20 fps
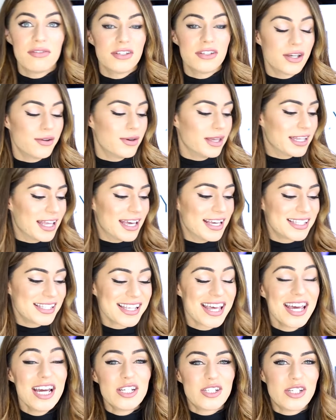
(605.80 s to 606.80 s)
me for doing
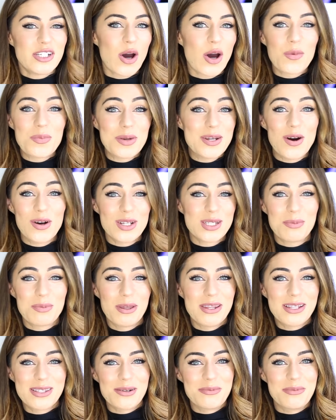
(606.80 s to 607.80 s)
this. She told me not to
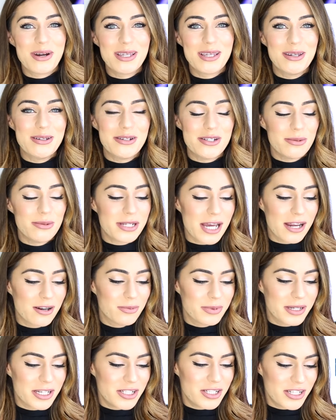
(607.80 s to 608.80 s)
put this on my YouTube
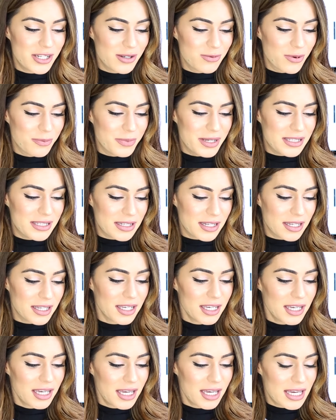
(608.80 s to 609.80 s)
channel because she didn't want me to,